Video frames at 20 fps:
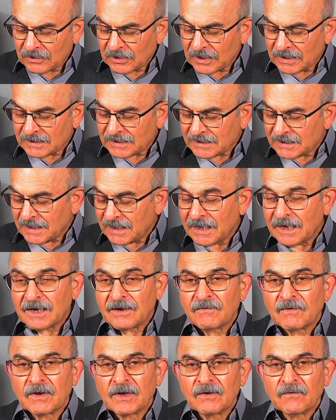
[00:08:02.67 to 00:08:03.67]
stay
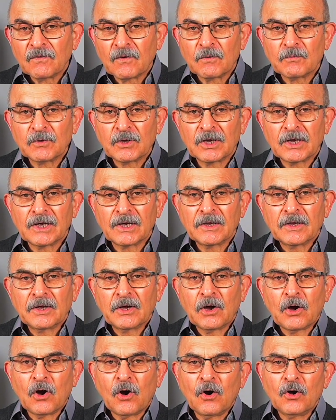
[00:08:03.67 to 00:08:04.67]
away from the
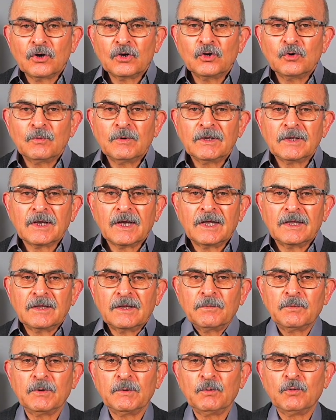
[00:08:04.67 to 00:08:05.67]
argument and
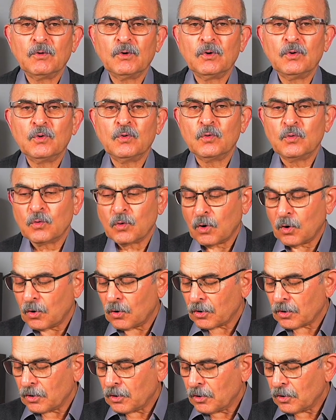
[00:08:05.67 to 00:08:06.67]
the people who
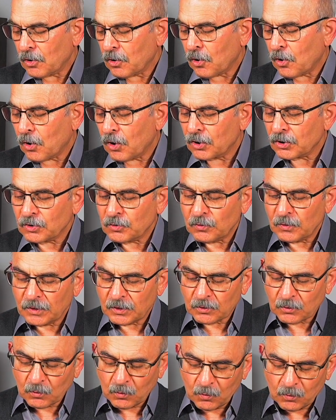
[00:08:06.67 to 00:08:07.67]
are
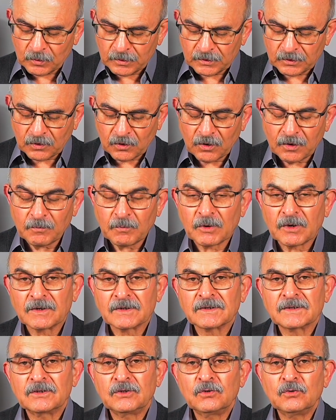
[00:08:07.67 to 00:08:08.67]
arguing all the time,
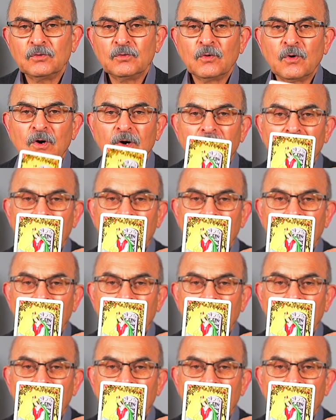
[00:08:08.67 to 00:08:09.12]
because you are